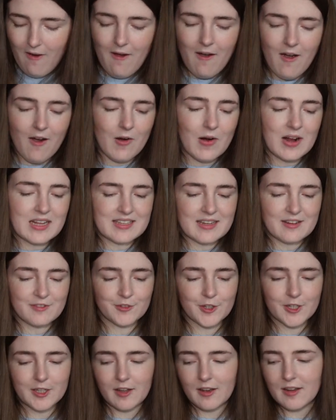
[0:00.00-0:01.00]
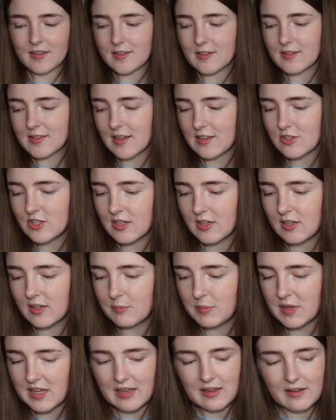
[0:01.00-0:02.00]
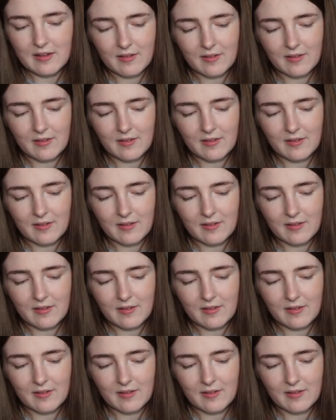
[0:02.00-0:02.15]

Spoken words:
Oh, I didn't realise it's actually going to be